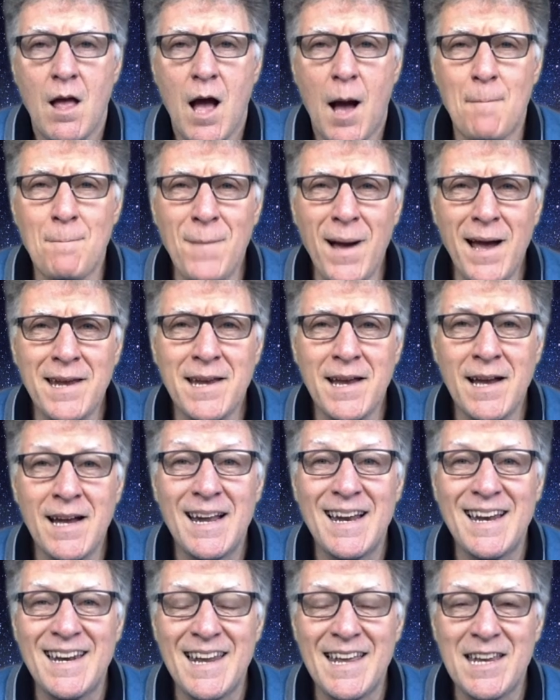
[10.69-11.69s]
Amaya
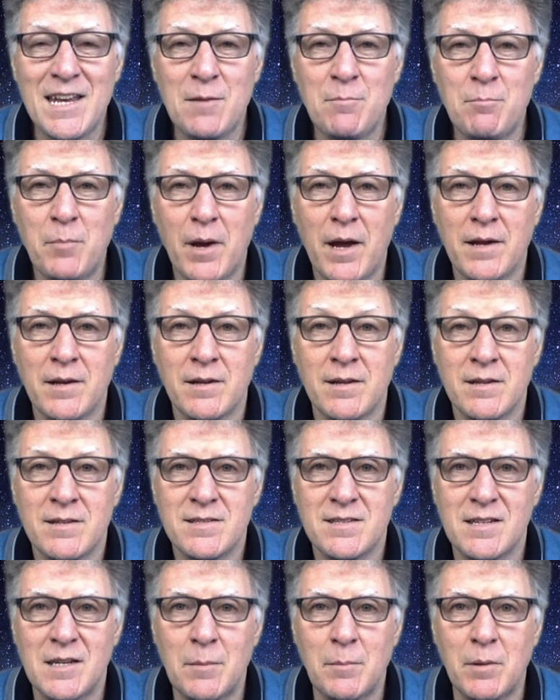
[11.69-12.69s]
lay in bed
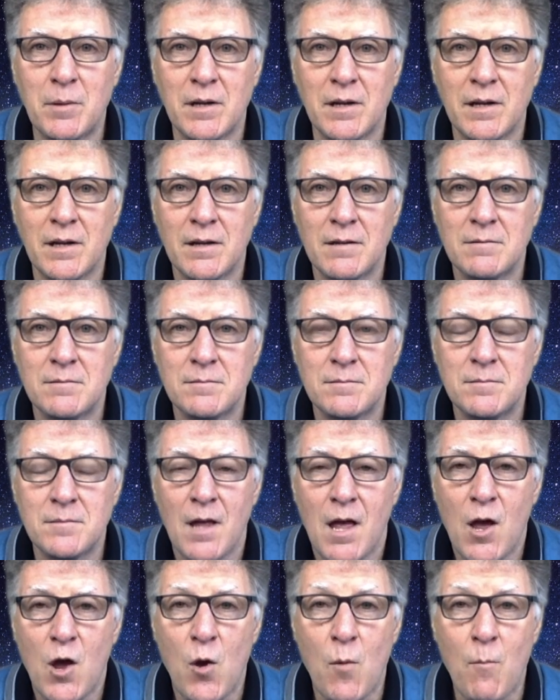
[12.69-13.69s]
sleepily.
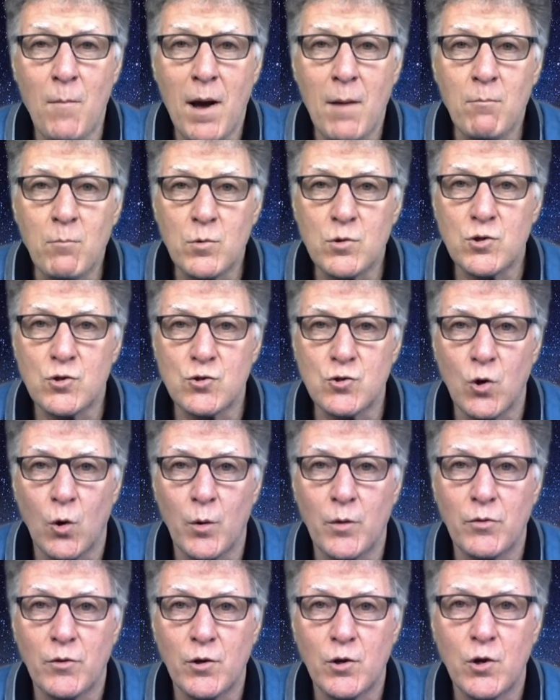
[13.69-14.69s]
Her mum was
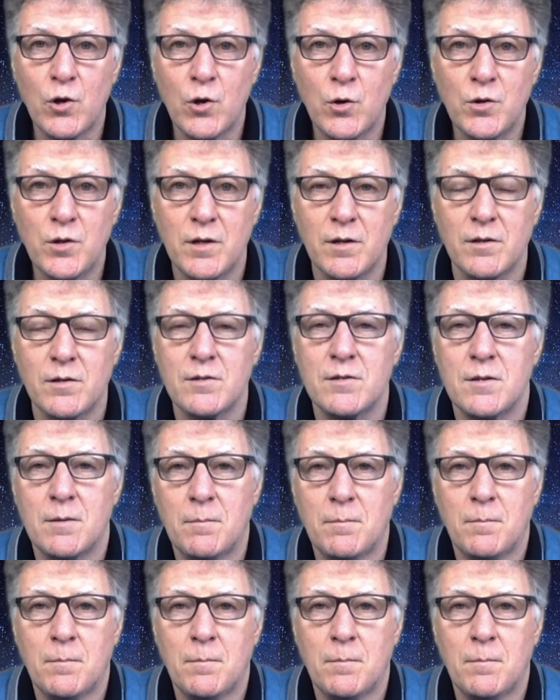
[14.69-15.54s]
drawing the curtains.